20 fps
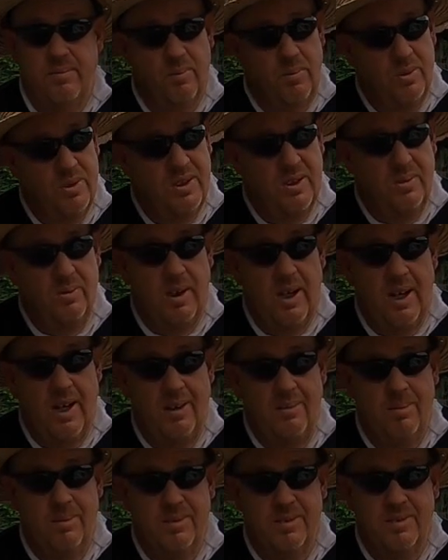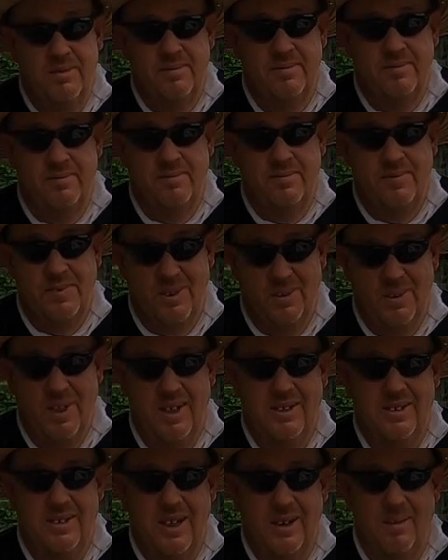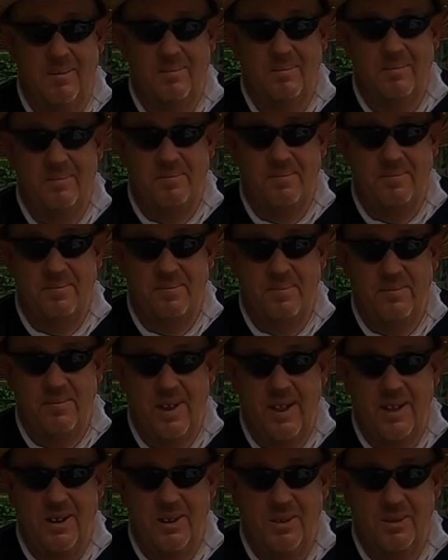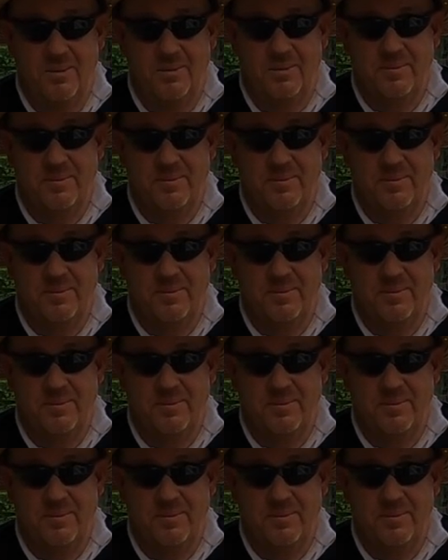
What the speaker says: We'll see what happens. Until next time, thank you.